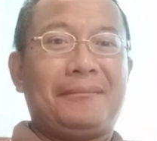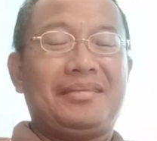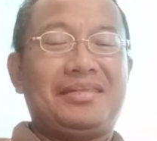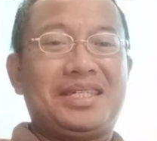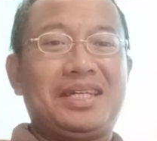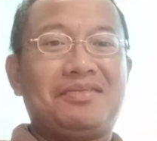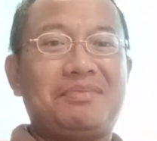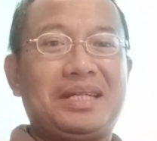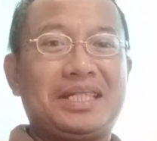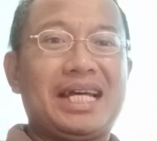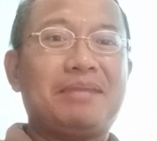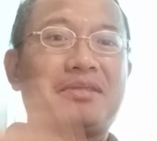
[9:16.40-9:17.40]

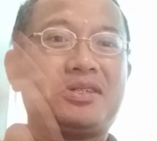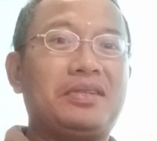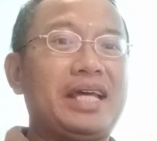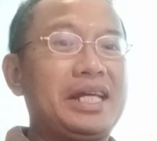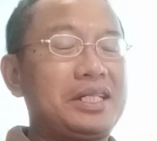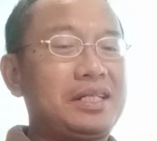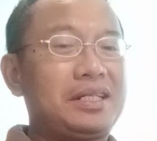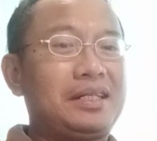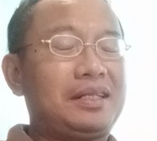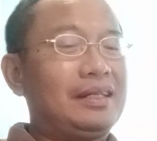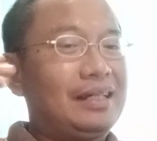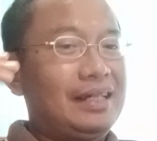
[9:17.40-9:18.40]
so that
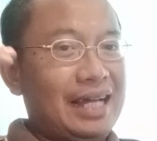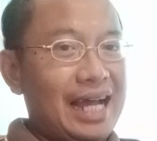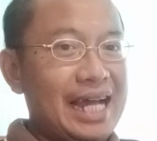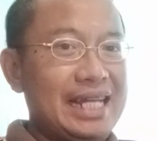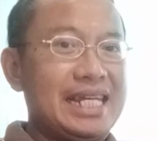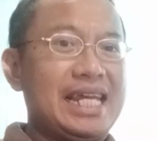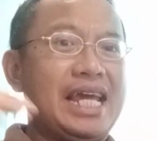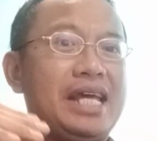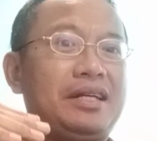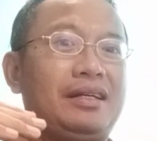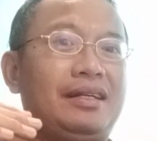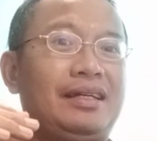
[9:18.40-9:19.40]
I
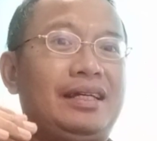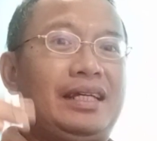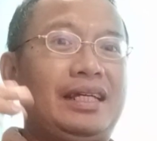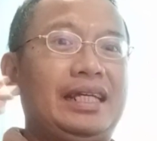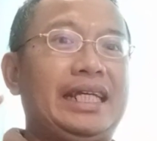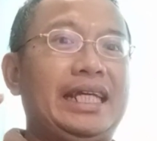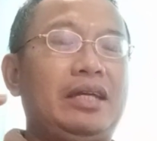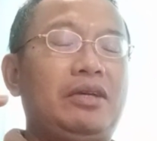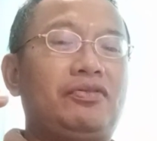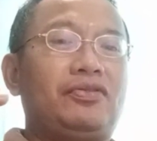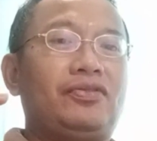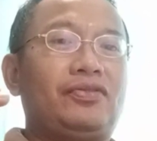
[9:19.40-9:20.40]
can
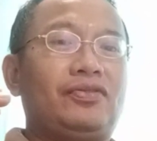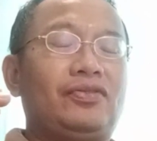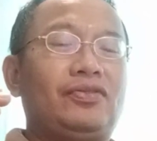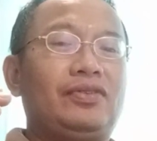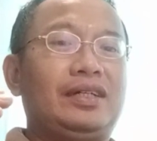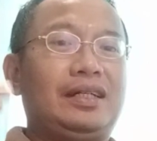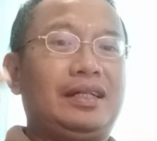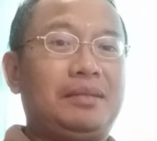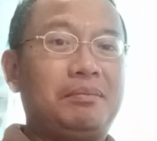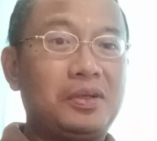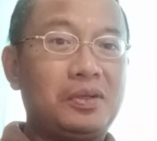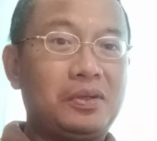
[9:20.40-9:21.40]
give a
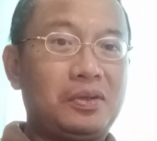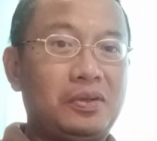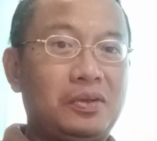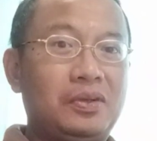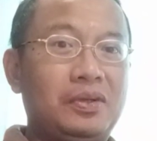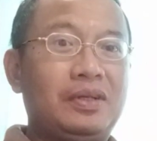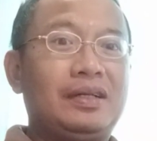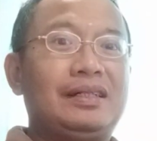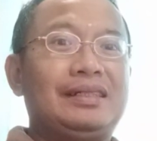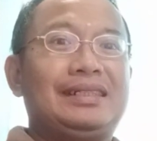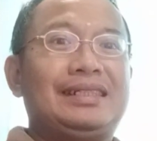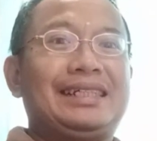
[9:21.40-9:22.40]
more
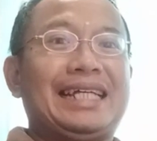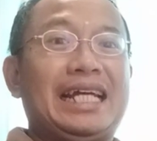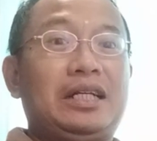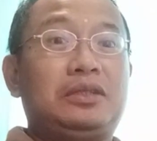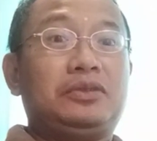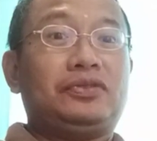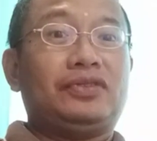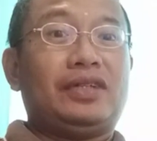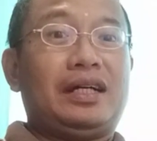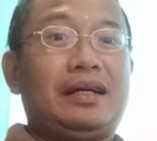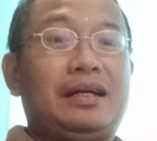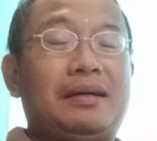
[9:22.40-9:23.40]
kind of
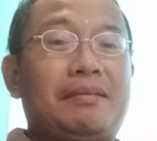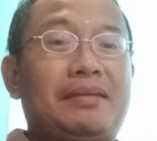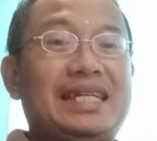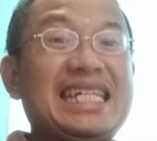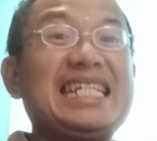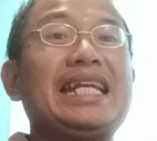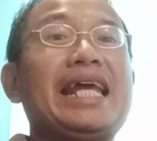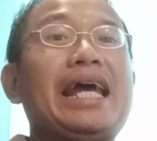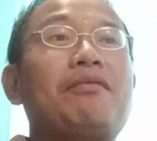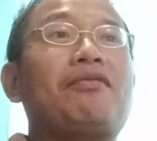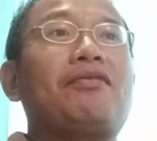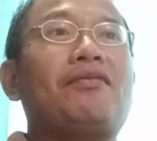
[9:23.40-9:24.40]

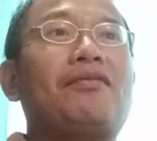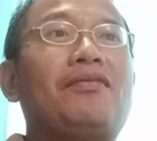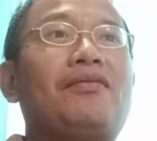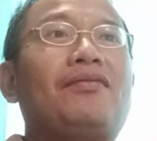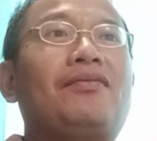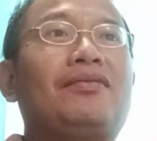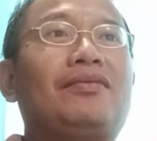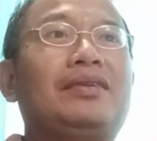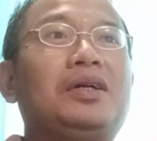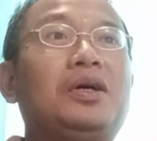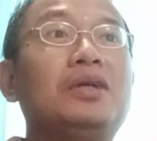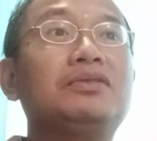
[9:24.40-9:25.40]
in-depth
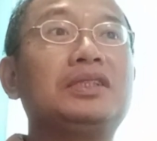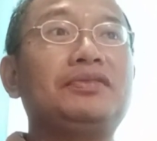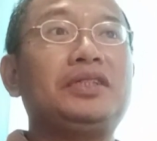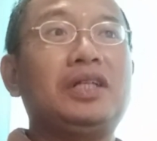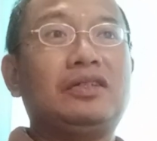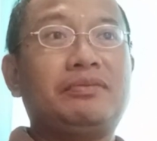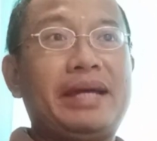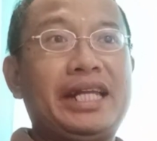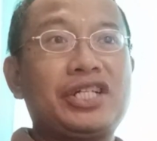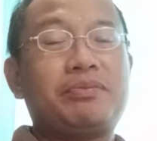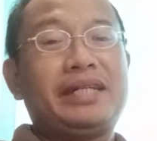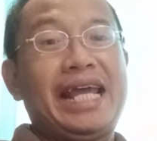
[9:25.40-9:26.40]
overview of
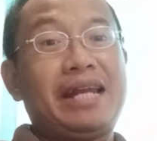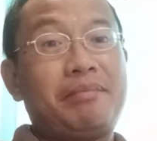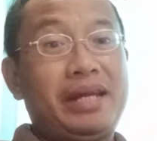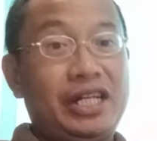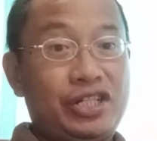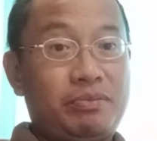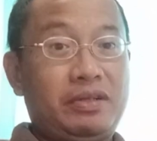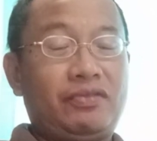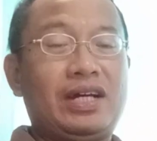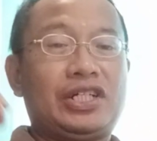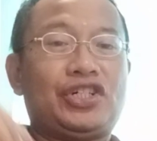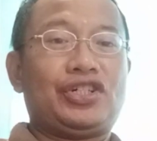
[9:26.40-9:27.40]
management and management
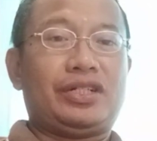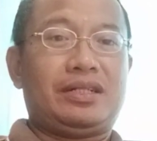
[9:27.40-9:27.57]
function.